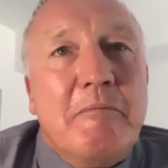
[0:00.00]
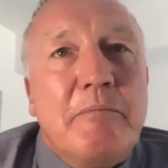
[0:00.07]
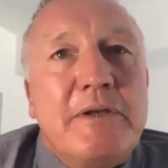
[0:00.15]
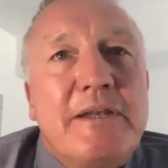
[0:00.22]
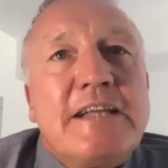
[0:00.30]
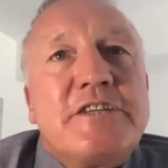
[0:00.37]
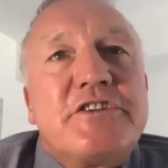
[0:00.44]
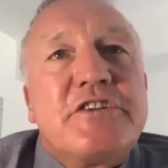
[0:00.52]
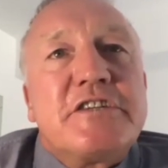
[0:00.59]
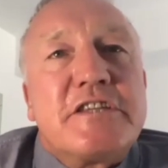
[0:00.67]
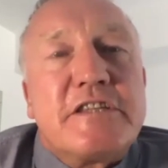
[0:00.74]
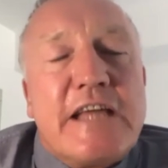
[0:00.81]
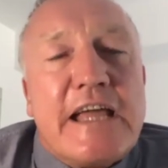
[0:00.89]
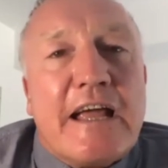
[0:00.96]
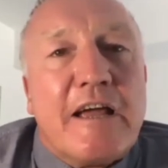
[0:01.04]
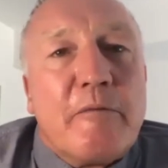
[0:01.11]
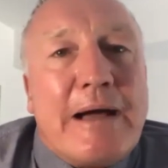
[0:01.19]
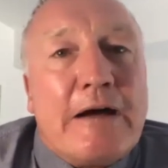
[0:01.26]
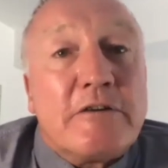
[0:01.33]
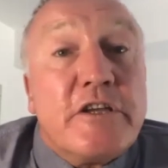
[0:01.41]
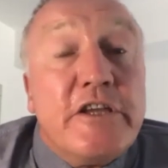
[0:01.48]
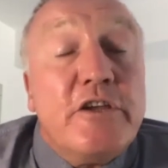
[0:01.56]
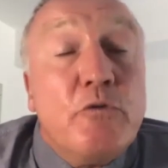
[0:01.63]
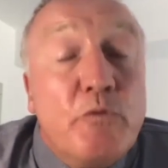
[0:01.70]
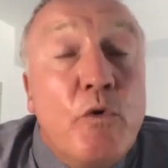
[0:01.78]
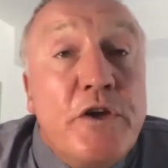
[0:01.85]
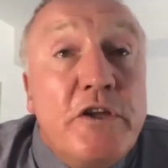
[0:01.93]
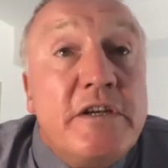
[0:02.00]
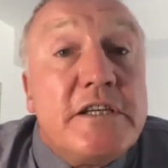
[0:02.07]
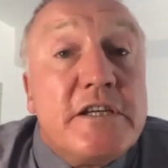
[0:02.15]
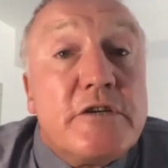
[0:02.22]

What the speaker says: But let's just think about what you need